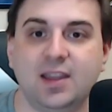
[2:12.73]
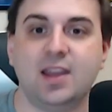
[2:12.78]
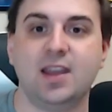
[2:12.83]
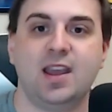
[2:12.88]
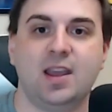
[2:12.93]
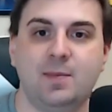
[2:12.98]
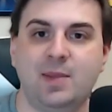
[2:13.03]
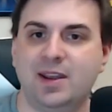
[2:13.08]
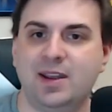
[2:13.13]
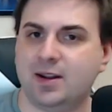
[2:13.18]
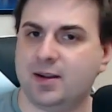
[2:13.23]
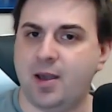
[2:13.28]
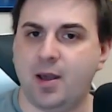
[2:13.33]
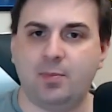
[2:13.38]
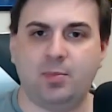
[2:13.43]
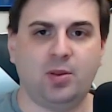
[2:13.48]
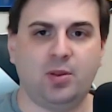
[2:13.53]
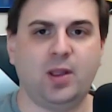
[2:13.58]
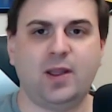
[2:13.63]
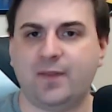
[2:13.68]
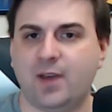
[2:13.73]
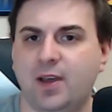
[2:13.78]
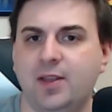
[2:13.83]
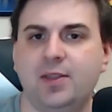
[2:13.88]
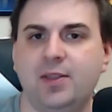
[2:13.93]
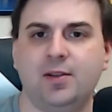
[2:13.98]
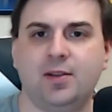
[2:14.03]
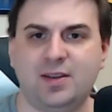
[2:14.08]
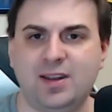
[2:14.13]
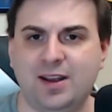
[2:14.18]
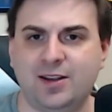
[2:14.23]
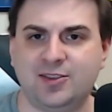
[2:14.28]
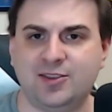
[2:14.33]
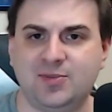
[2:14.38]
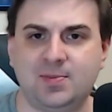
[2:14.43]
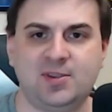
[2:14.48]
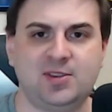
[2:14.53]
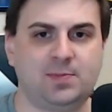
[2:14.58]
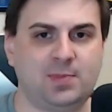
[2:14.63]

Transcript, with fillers: He made a couple of other announcements,